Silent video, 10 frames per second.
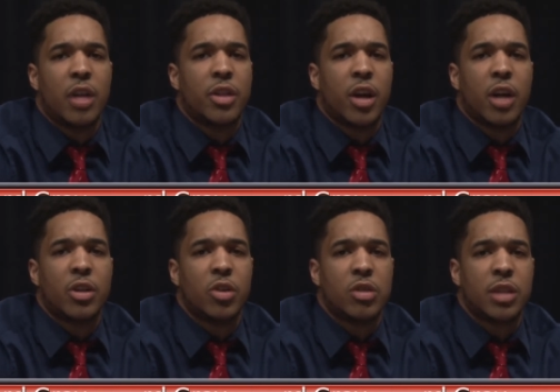There are
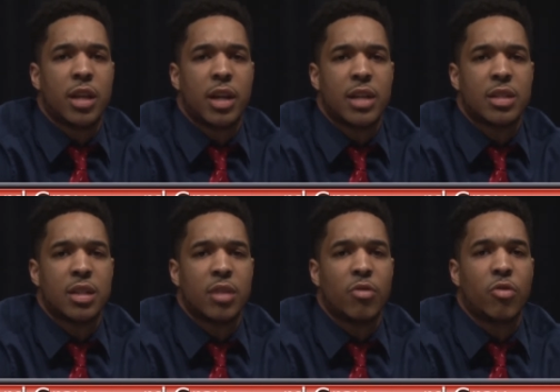no state
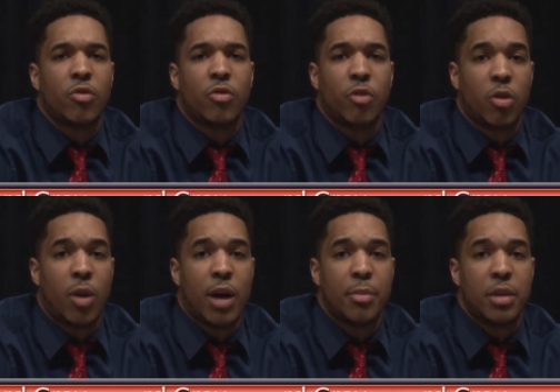licensing
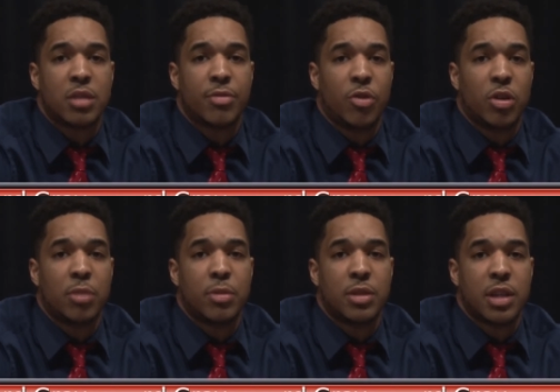requirements for the
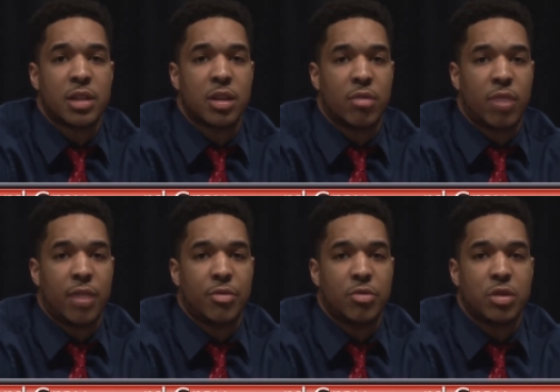possession of
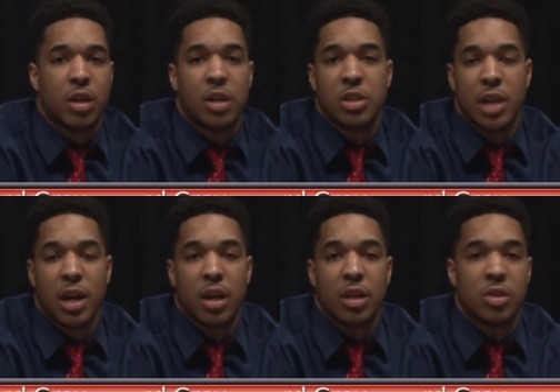rifles,
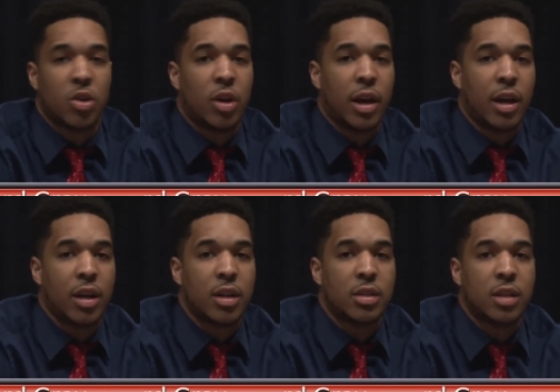shotguns, or
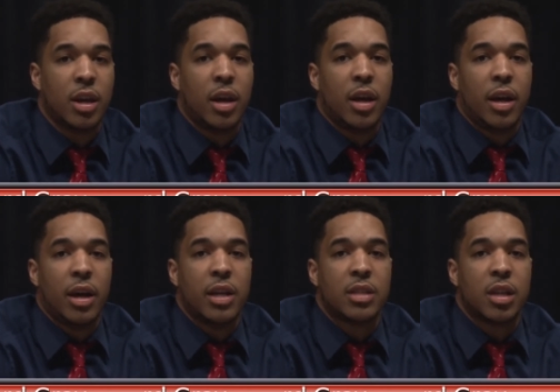handguns.
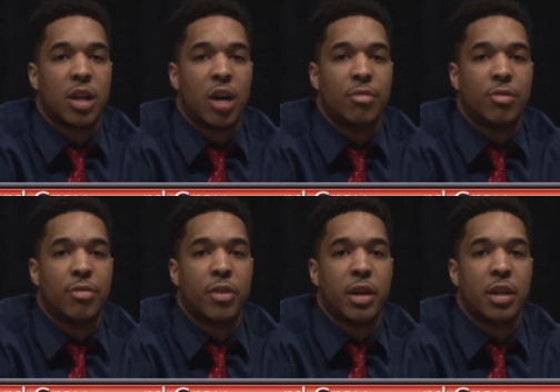It is unlawful
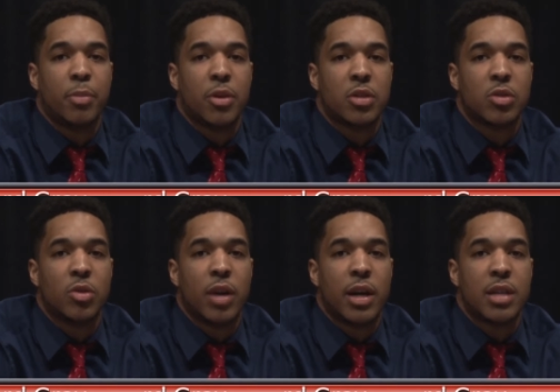for any person
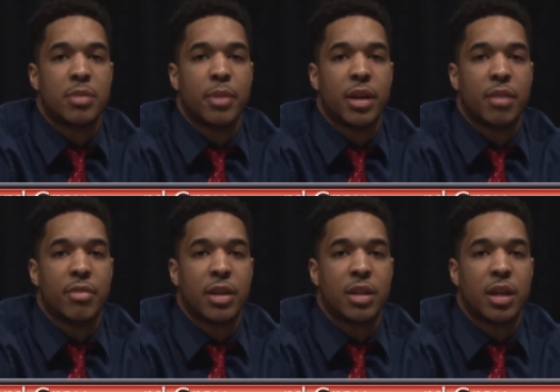who has been
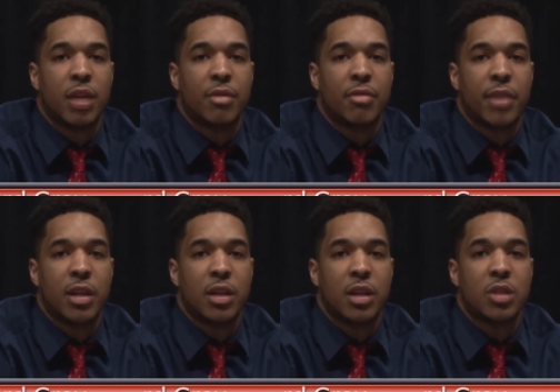convicted of a
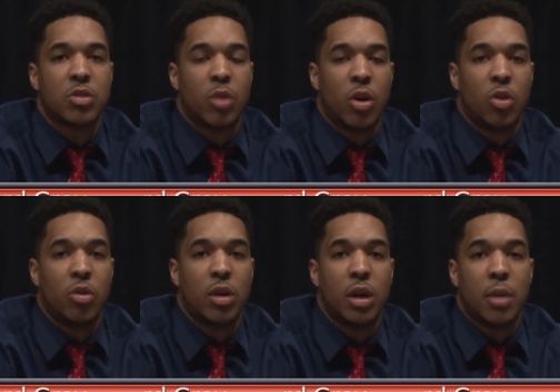felony to
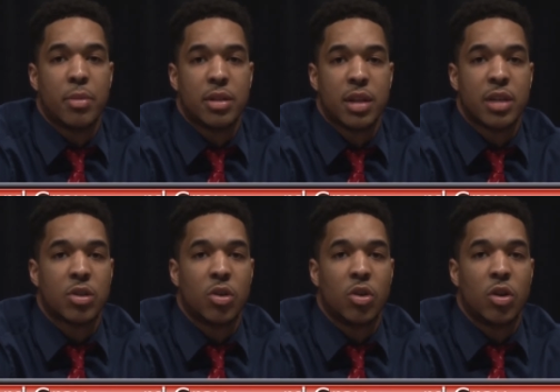own, possess,
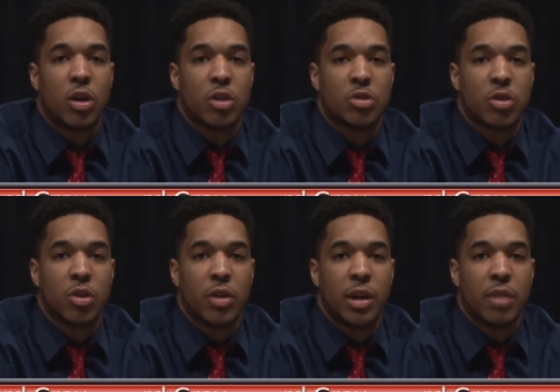or
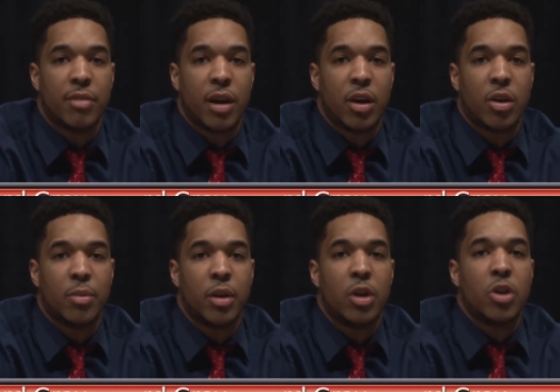control any firearm.
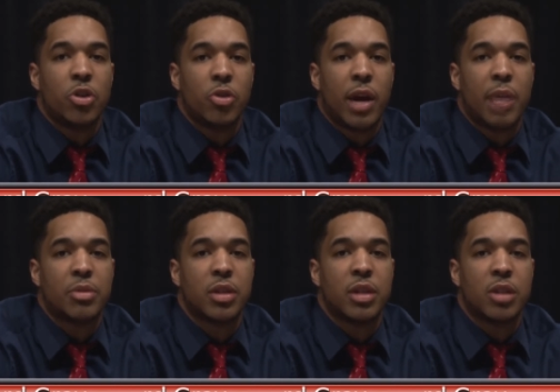New
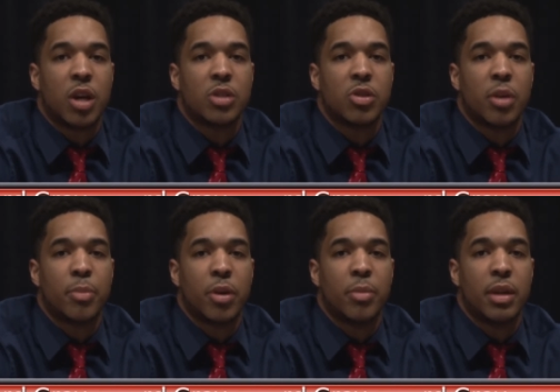Hampshire is also
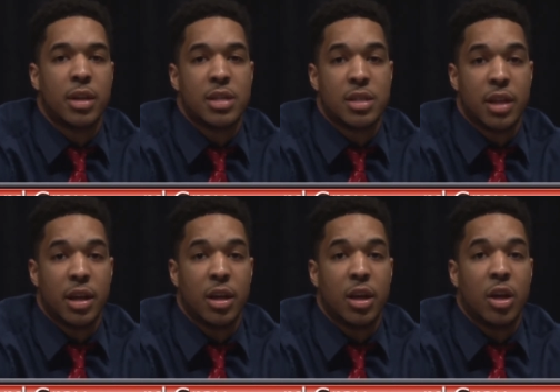a permitless state.